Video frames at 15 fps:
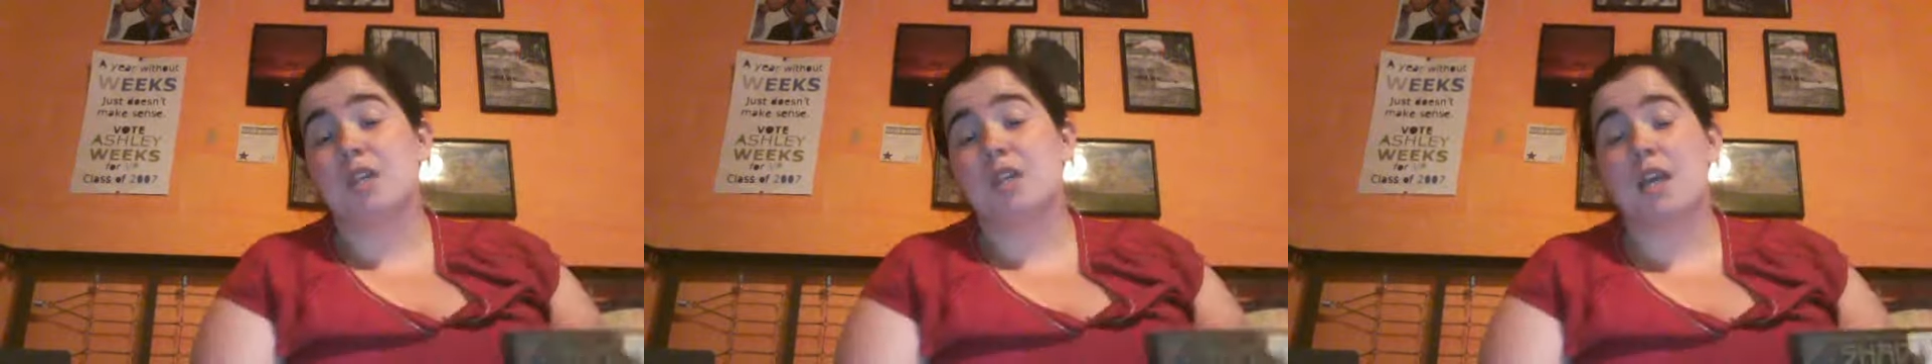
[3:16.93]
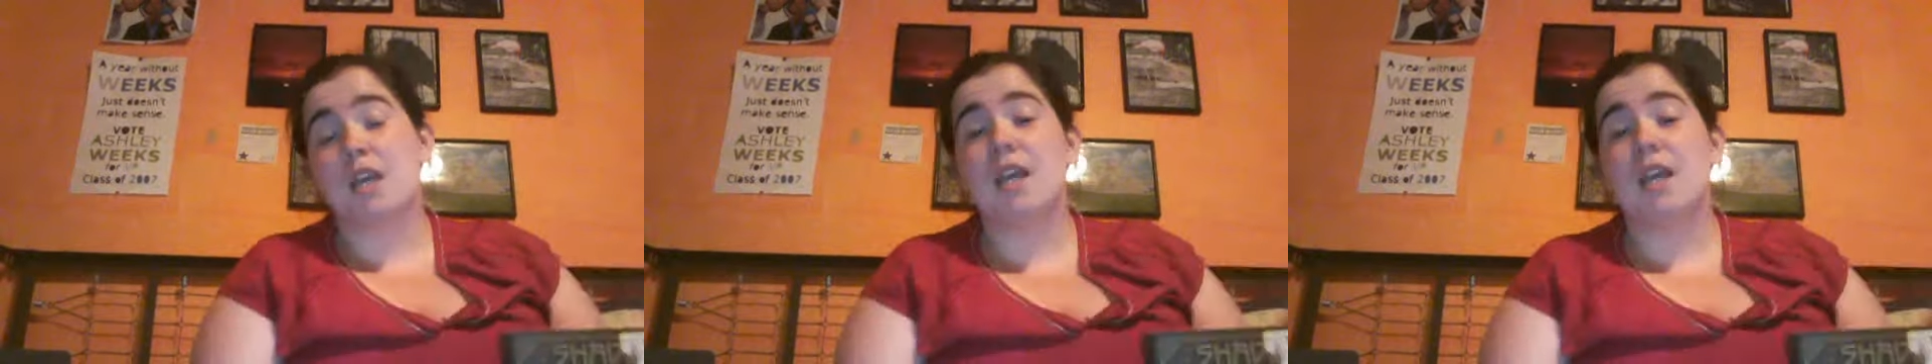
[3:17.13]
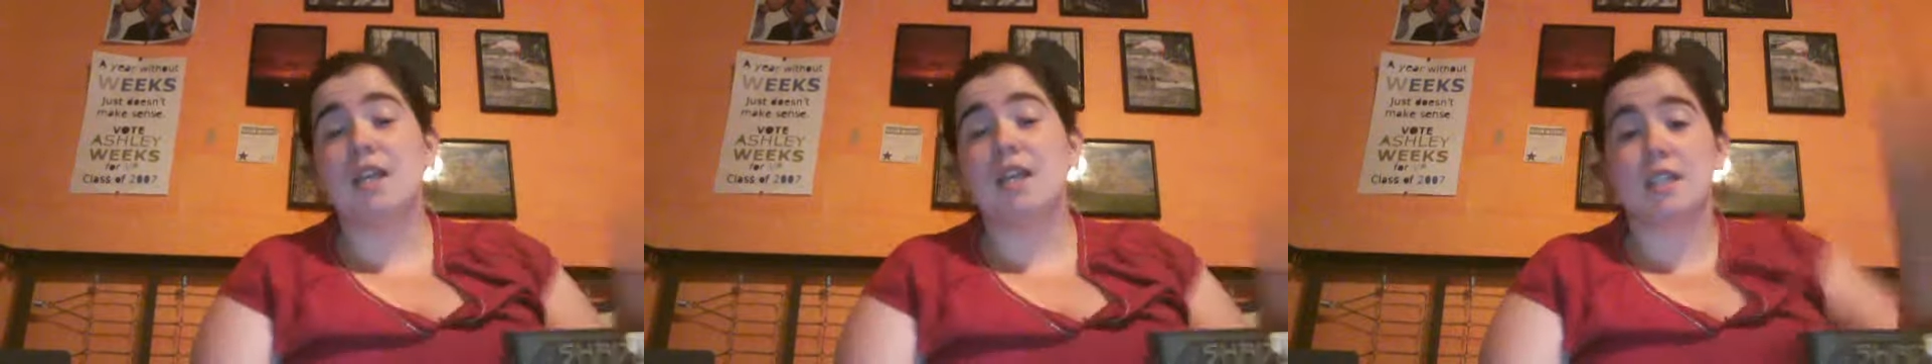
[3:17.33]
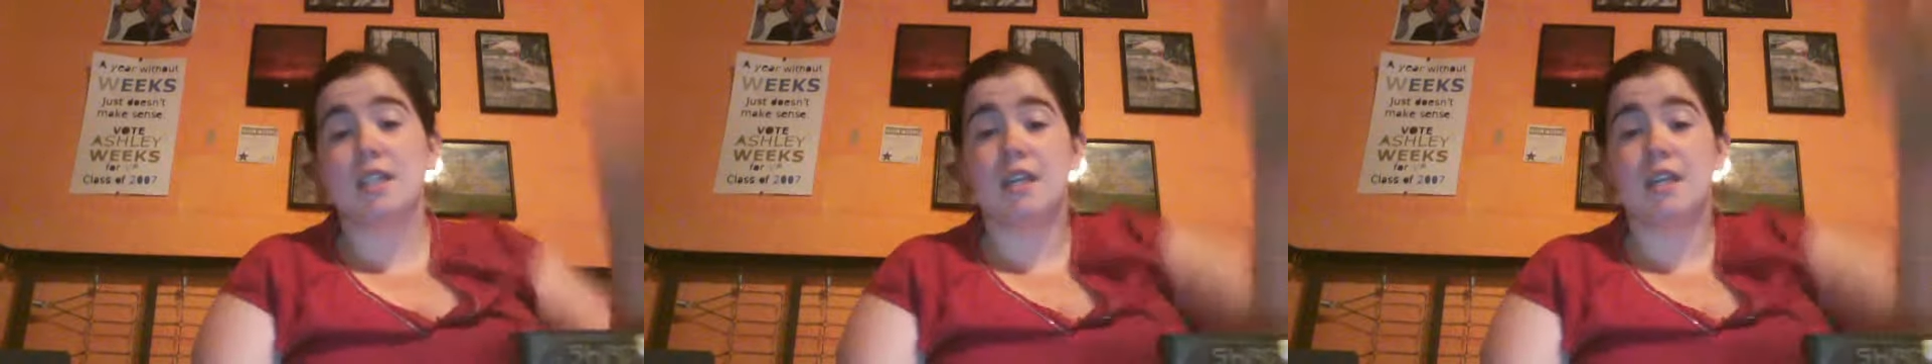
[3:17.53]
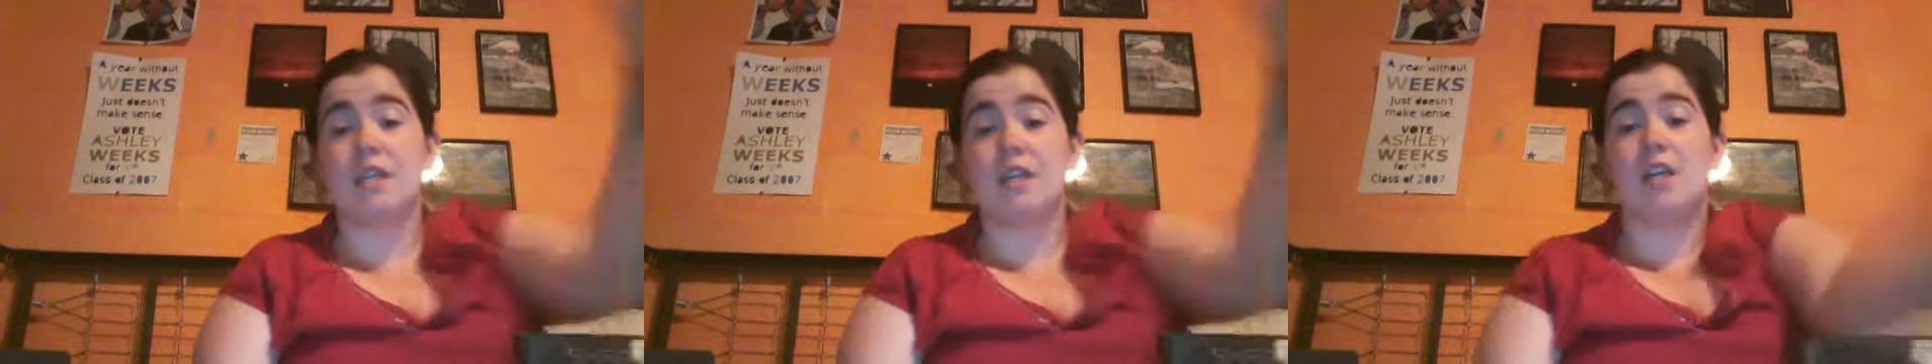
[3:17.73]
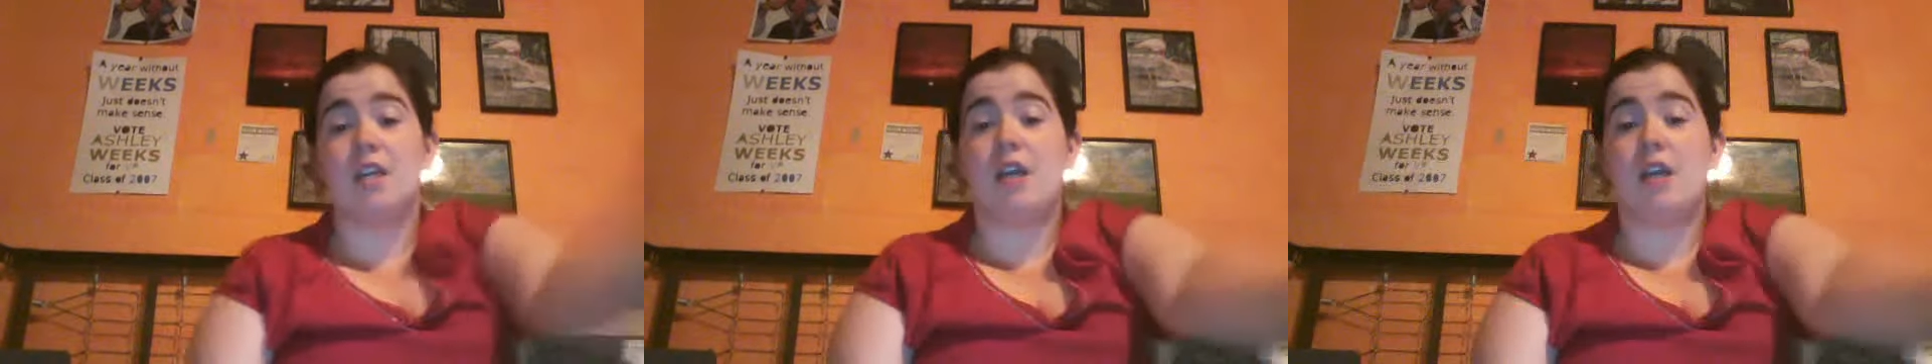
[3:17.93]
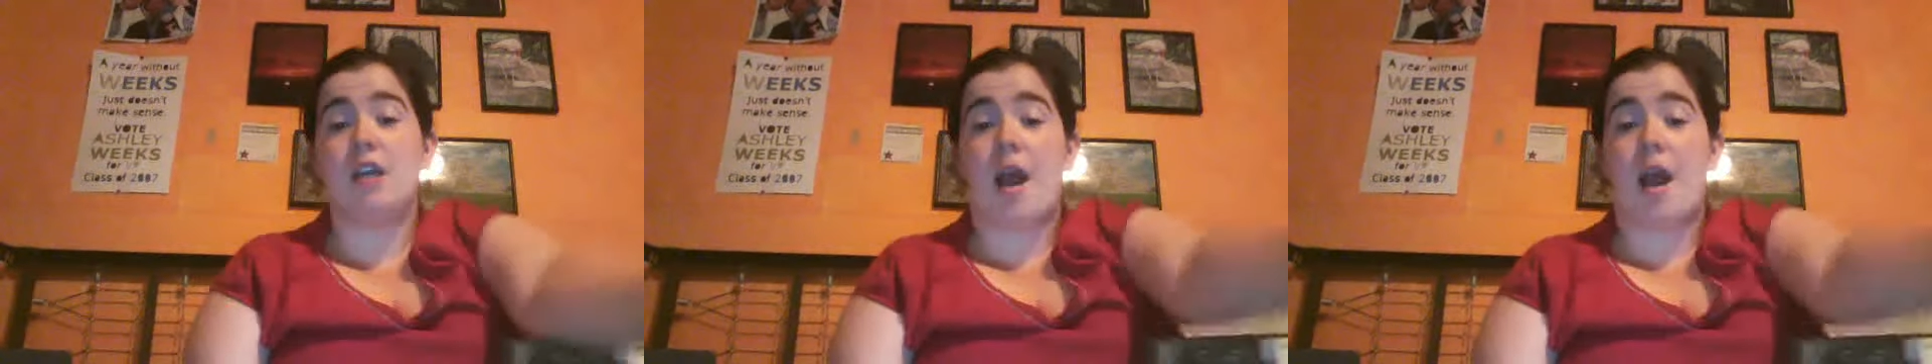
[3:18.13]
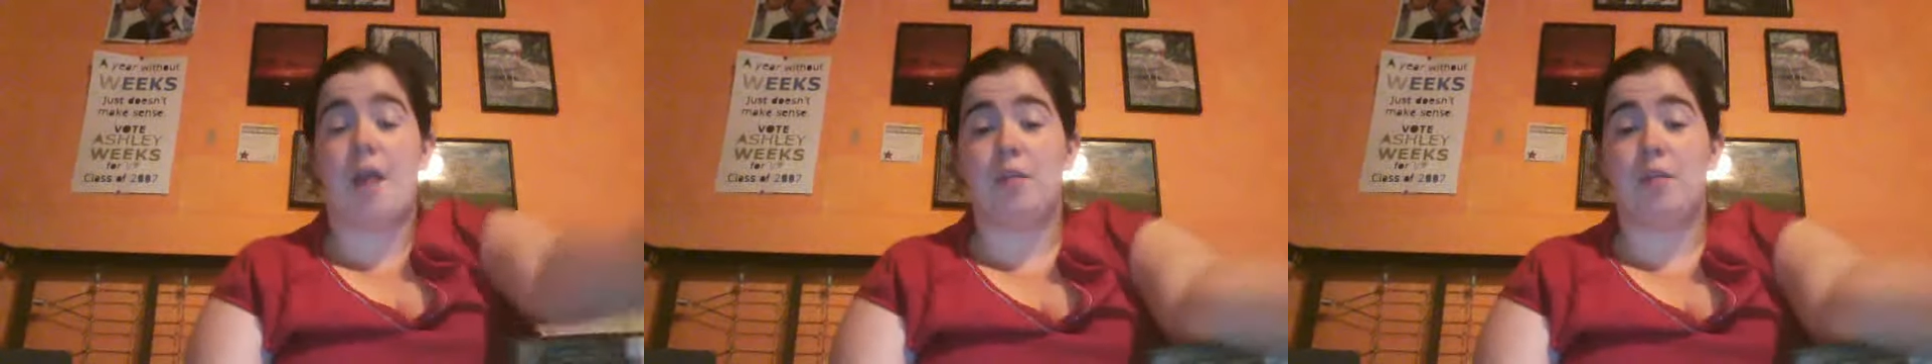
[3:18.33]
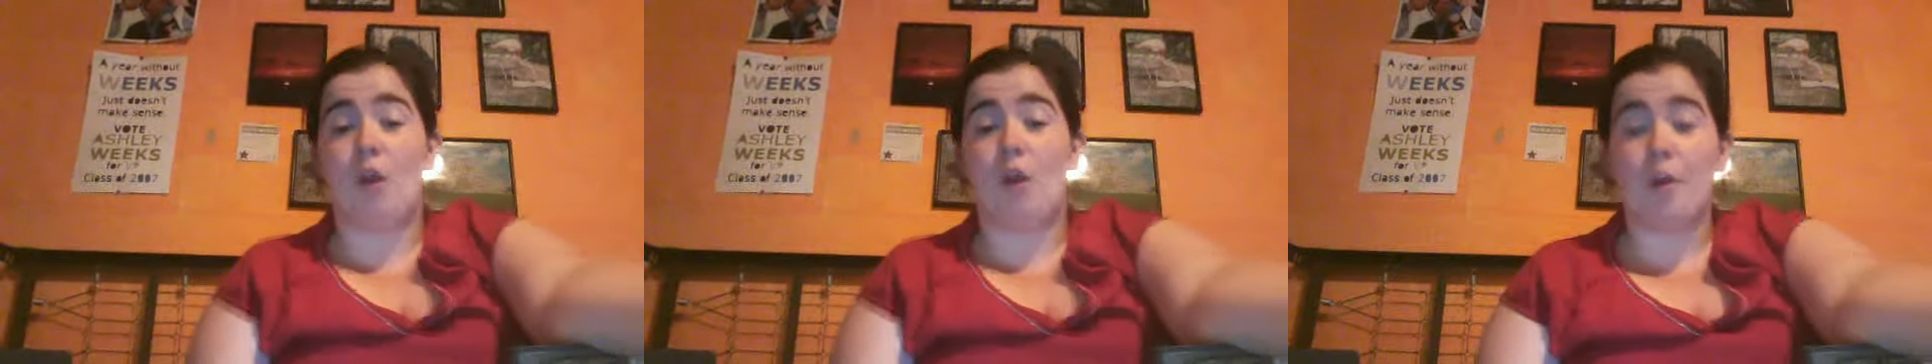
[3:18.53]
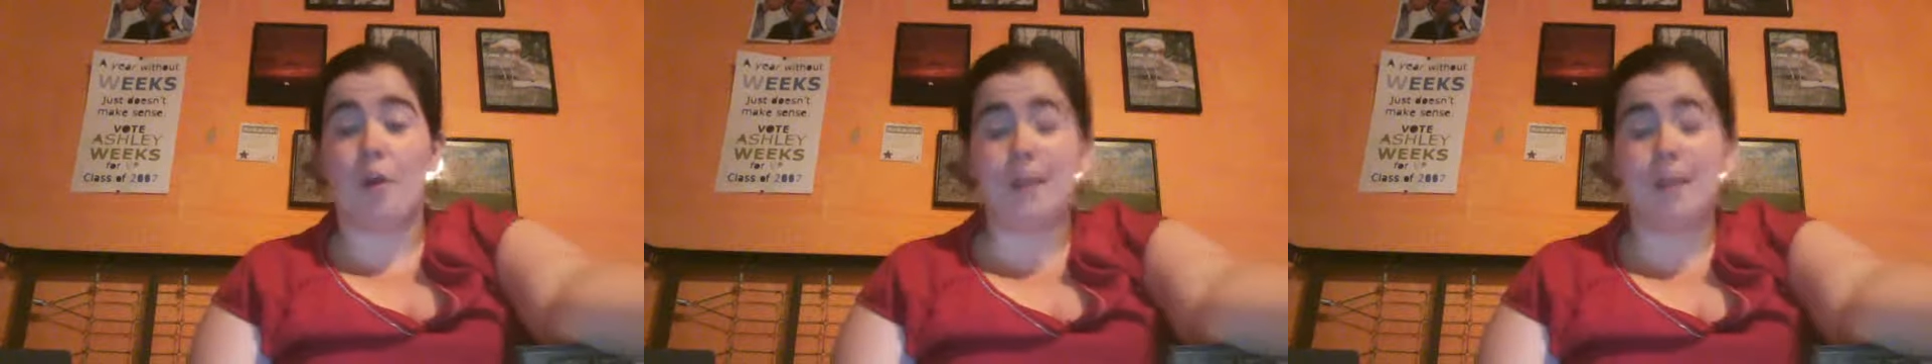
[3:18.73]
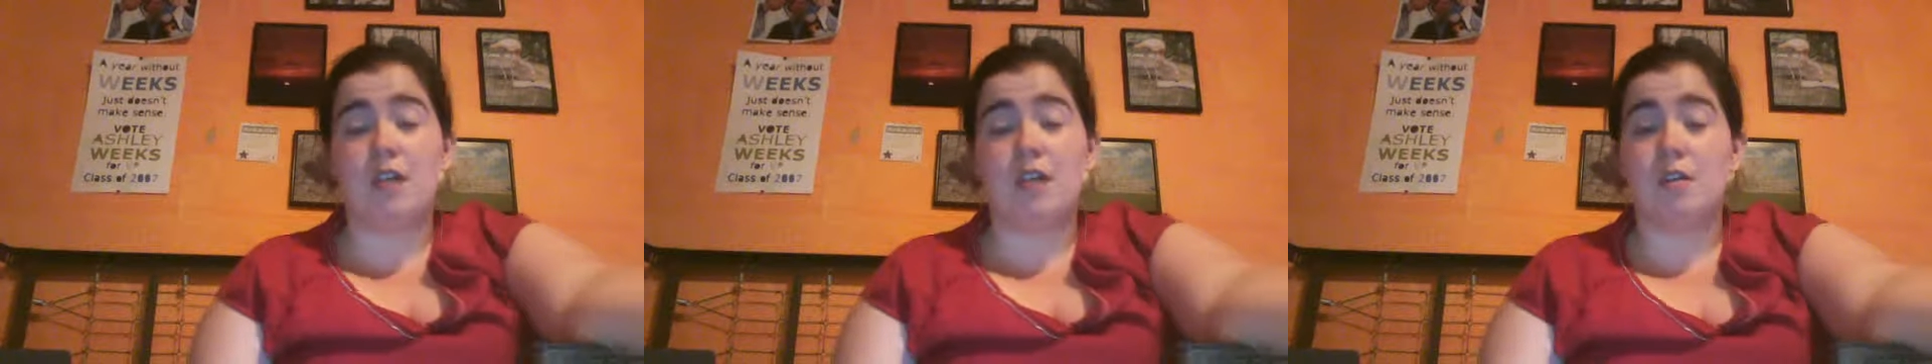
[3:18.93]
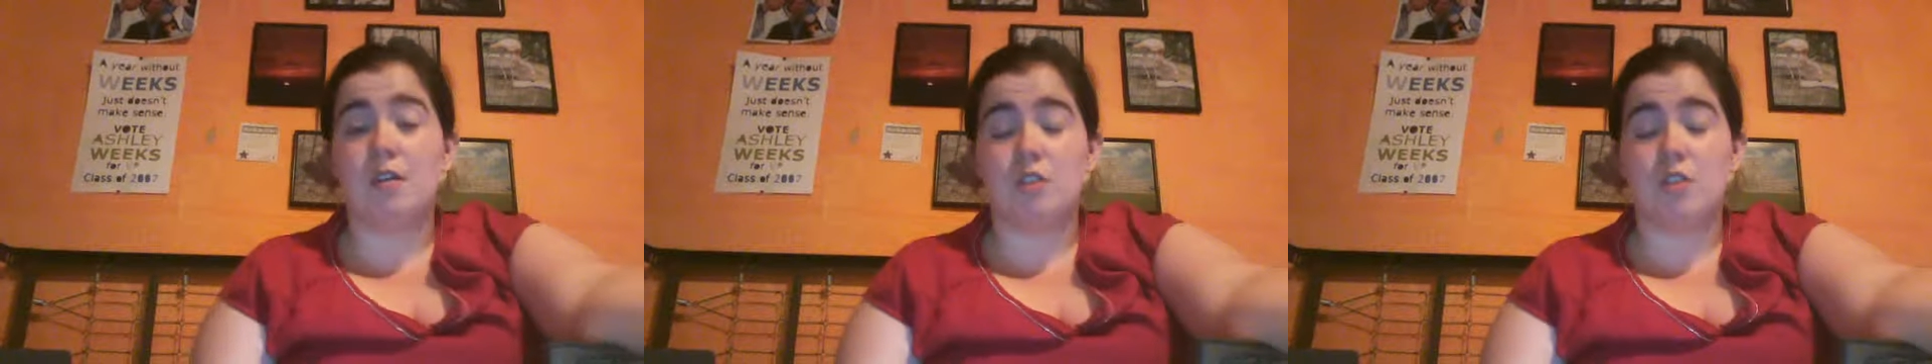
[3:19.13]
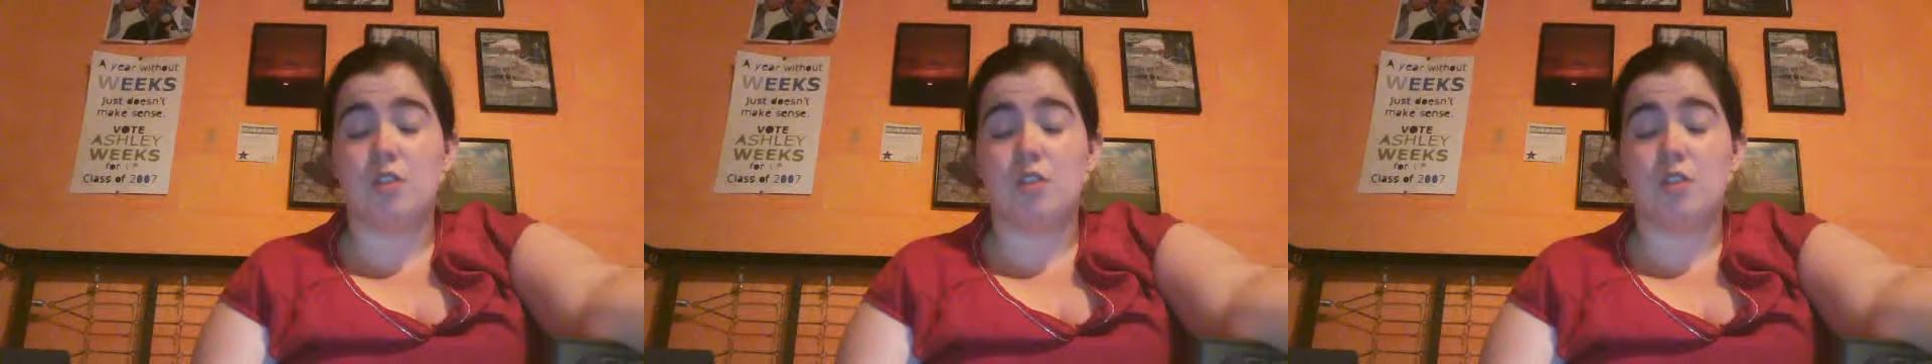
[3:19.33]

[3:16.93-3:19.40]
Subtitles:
he is in the Army